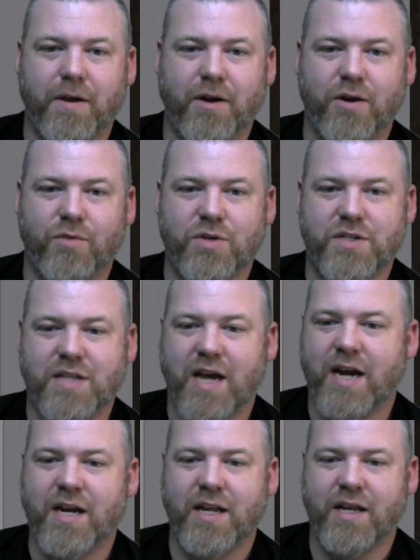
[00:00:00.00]

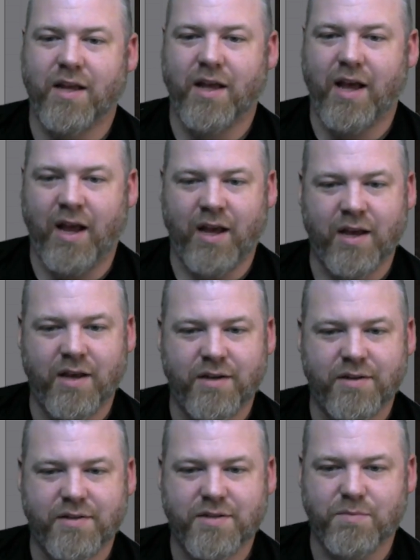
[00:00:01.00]
residing,
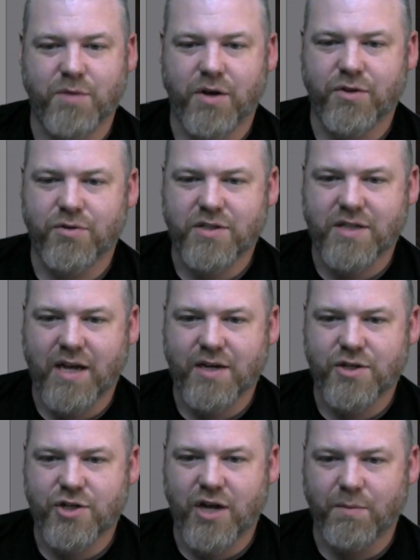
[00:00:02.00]
and some other
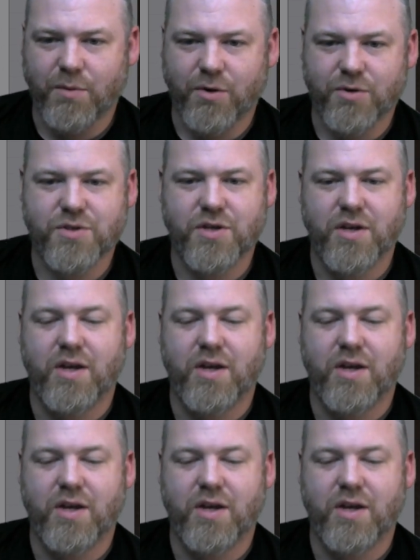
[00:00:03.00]
side chambers.